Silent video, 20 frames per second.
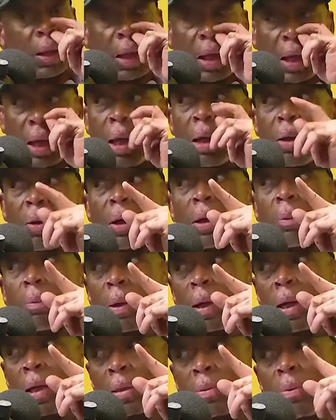Arrogant
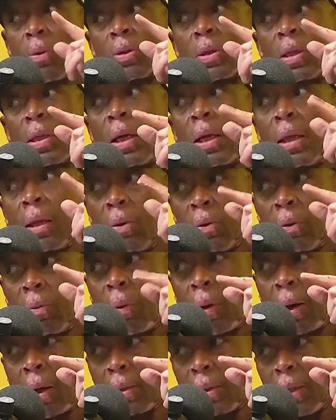players mostly are the good
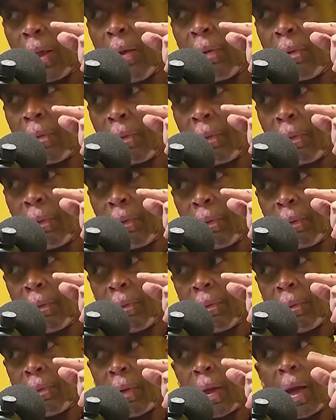players. Eh?
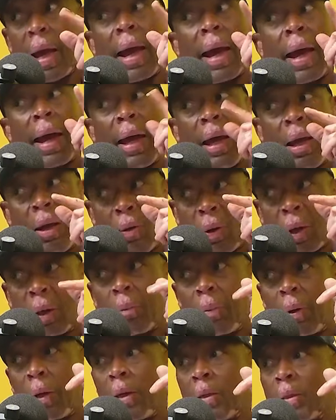Mm. Arrogant
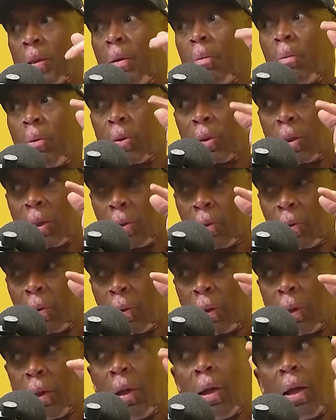players are mostly
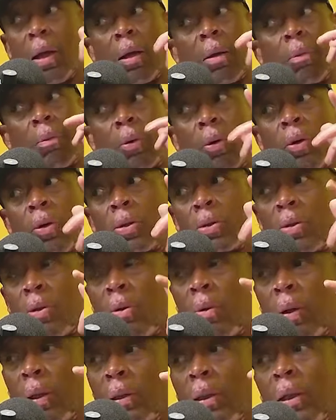mm. because you know
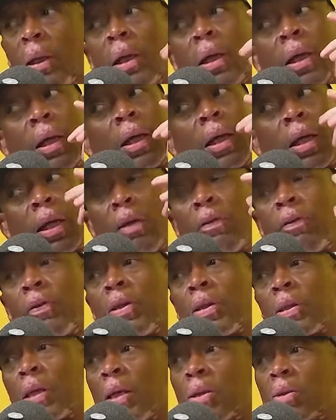what? If he
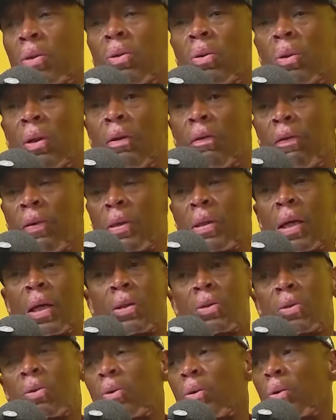says, if he says
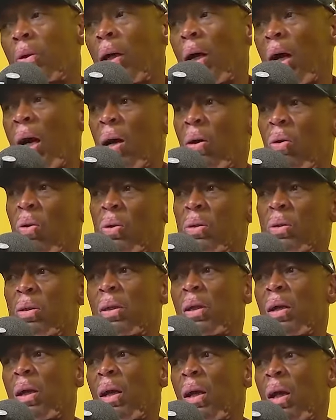to you, "I ah, coach
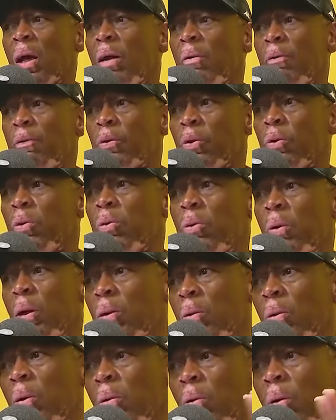f you," what,
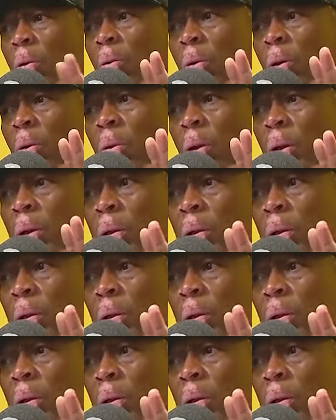what, what, what,